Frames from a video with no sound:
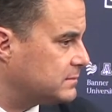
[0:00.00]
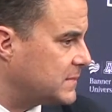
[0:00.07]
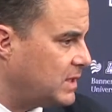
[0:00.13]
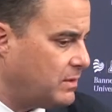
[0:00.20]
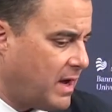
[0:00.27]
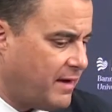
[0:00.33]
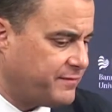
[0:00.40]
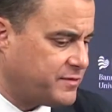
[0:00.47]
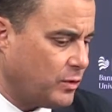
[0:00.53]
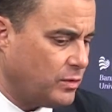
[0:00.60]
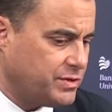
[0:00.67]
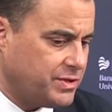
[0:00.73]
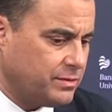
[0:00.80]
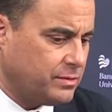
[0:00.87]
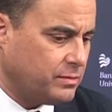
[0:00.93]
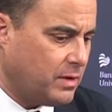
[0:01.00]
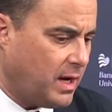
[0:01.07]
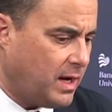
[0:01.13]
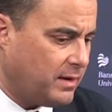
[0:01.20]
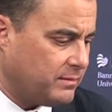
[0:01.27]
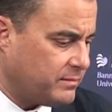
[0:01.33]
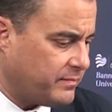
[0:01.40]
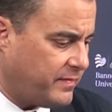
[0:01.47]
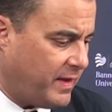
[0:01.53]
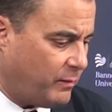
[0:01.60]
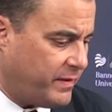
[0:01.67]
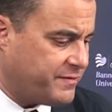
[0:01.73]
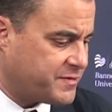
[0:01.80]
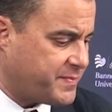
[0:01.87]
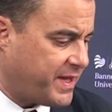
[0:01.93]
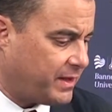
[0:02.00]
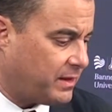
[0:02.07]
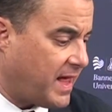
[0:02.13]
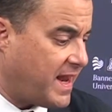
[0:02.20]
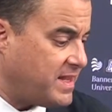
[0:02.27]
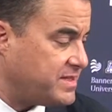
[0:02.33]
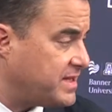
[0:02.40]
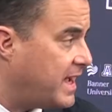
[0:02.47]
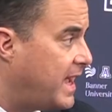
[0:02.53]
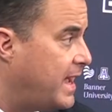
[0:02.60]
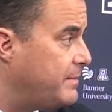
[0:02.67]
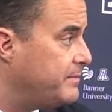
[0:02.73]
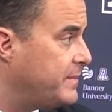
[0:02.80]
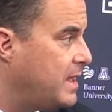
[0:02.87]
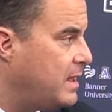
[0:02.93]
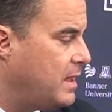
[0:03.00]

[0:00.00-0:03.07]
You know, I've told you that we've spent a lot of time